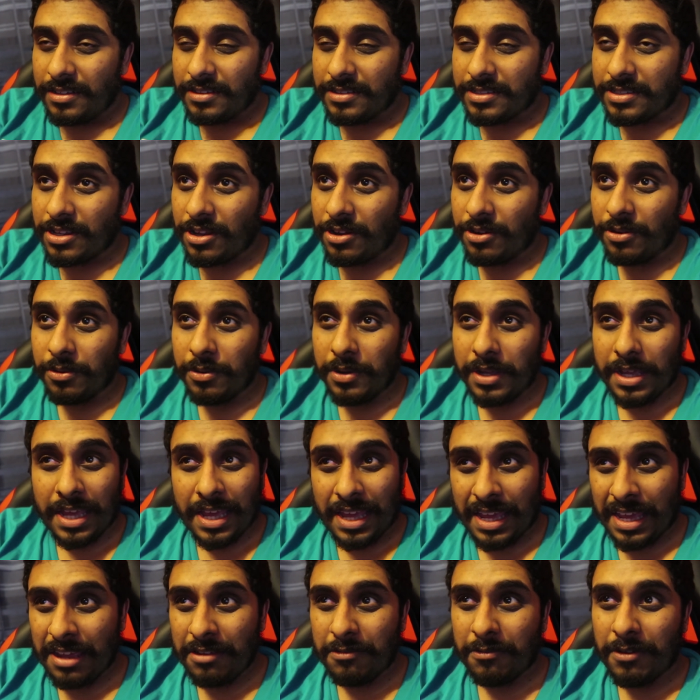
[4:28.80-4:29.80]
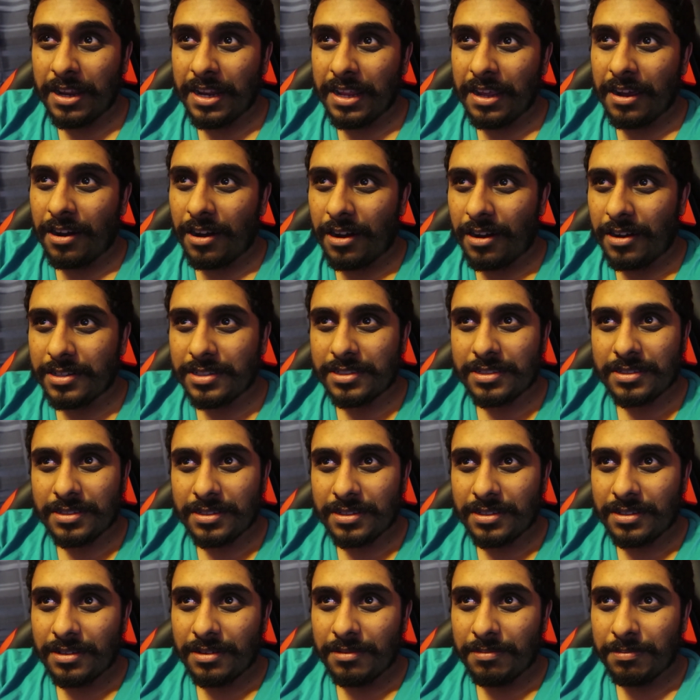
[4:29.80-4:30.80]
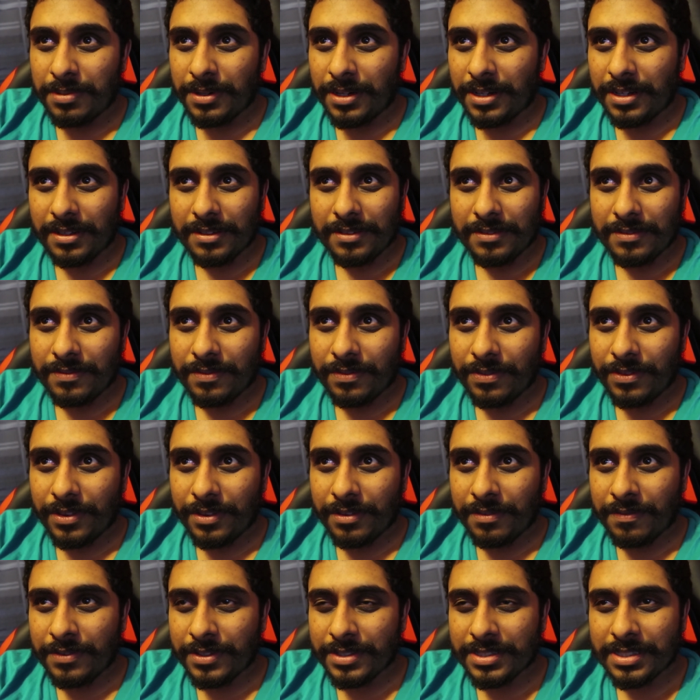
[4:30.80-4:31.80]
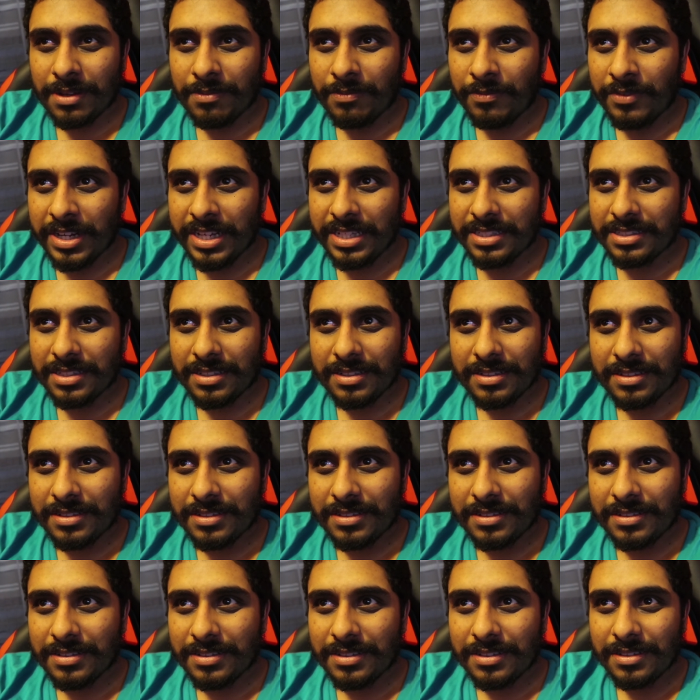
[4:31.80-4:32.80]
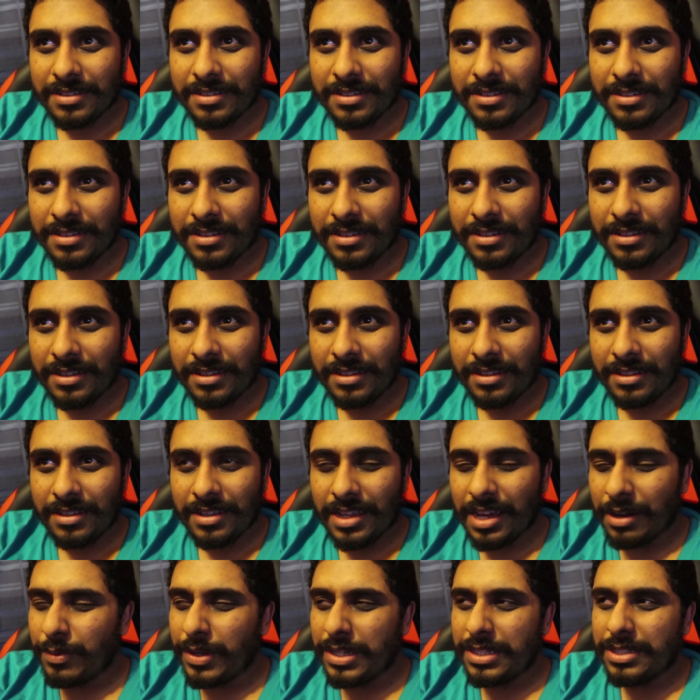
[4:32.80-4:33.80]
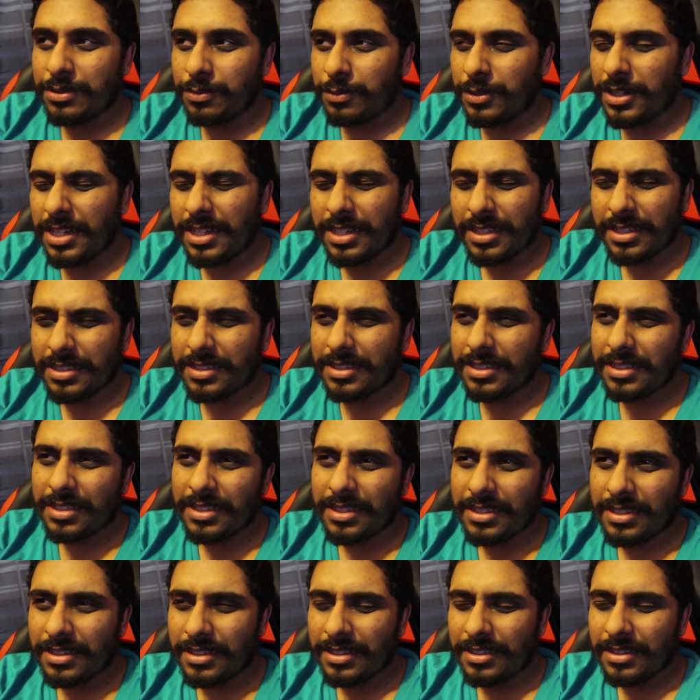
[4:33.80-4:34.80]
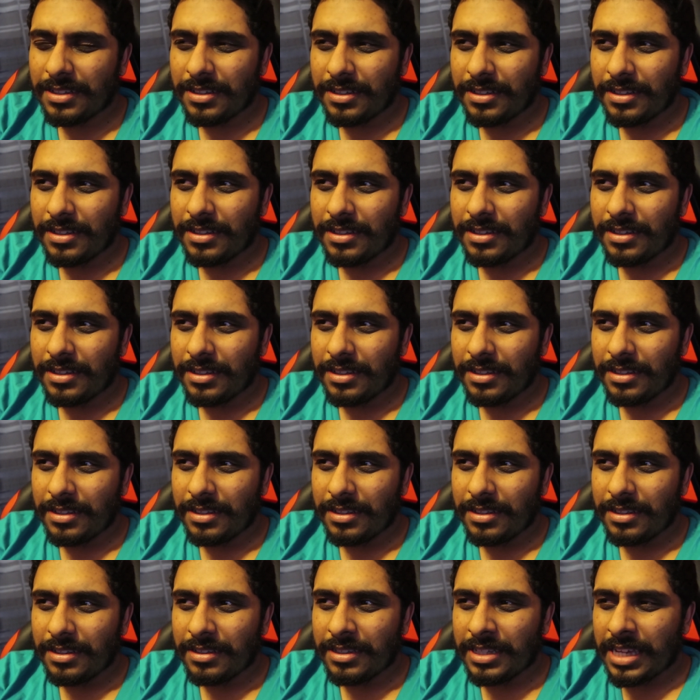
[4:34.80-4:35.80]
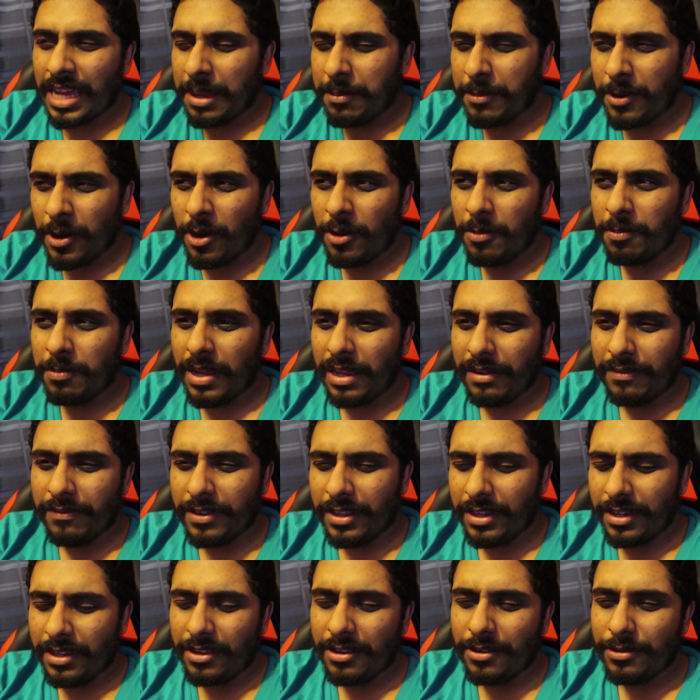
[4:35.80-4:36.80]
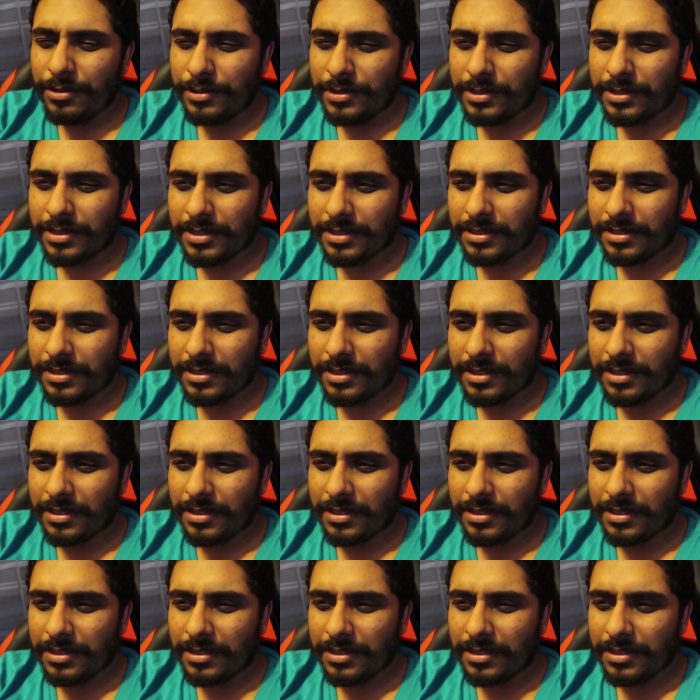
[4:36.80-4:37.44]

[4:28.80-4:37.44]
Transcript: So it hit really hard, but for some reason, I went to work, came home, made videos,